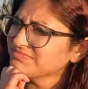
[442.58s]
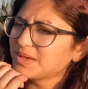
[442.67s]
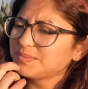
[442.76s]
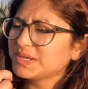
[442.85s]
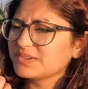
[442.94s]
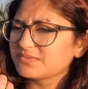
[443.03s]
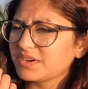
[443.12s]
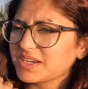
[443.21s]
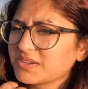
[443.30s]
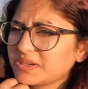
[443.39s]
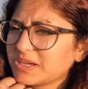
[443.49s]
I mean, he's
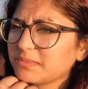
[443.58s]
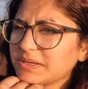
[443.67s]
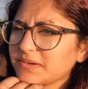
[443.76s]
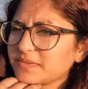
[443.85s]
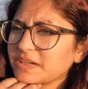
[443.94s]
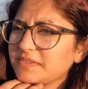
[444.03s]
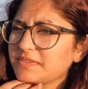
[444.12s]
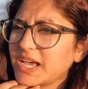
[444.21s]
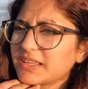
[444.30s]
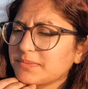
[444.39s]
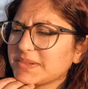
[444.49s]
right. You can't be afraid of
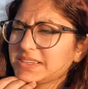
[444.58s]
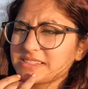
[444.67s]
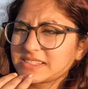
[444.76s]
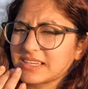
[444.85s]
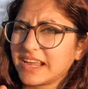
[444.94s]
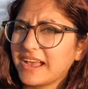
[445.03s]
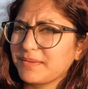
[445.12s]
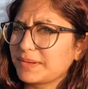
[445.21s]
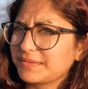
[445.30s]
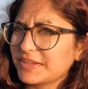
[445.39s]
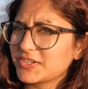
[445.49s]
death because it's going to
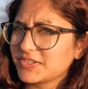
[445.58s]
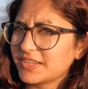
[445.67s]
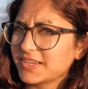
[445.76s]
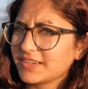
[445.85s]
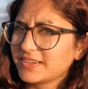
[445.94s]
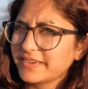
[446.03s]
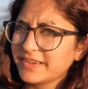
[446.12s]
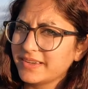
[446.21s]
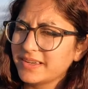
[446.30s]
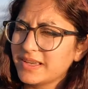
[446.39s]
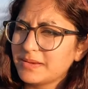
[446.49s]
happen eventually.
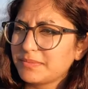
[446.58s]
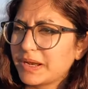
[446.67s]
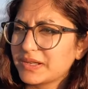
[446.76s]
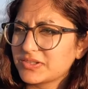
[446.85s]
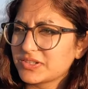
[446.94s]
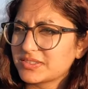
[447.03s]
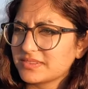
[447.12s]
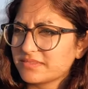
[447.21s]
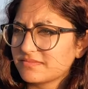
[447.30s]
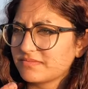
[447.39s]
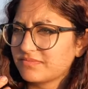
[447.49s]
Yeah but it just
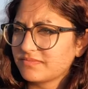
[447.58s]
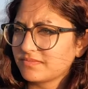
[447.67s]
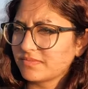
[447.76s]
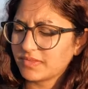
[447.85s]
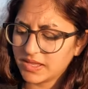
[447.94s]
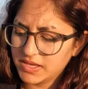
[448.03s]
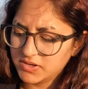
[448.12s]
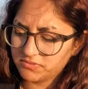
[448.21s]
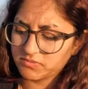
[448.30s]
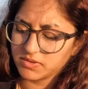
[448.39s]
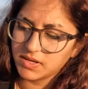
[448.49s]
it
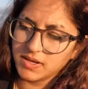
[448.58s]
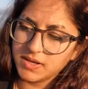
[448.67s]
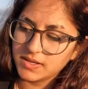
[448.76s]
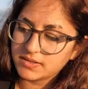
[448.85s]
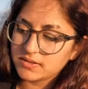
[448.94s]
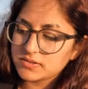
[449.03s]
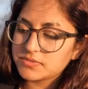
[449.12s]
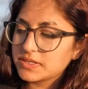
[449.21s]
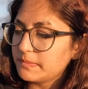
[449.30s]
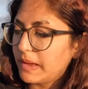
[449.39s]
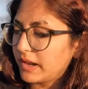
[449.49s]
doesn't
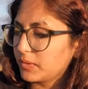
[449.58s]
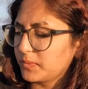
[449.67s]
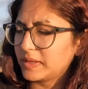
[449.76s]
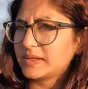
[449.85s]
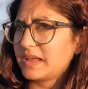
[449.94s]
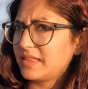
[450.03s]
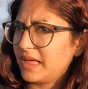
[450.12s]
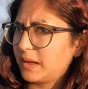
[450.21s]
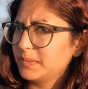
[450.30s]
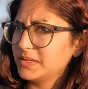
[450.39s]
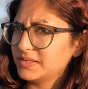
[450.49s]
really matter when death
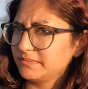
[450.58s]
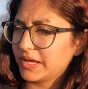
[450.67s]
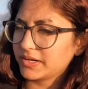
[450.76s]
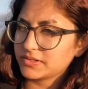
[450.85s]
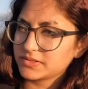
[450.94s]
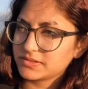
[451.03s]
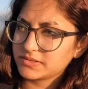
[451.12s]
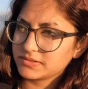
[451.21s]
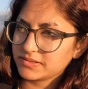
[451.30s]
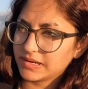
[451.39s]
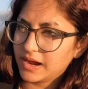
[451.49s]
happens it matters
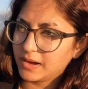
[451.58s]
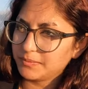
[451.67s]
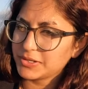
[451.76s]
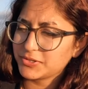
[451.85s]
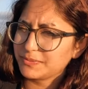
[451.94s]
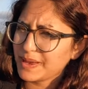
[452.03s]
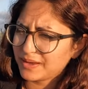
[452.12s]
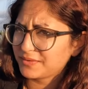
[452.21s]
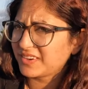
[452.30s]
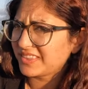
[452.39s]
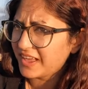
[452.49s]
how much you make
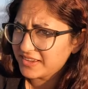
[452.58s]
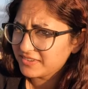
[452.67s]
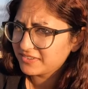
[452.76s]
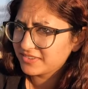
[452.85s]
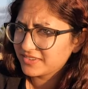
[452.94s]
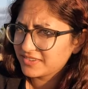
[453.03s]
of your life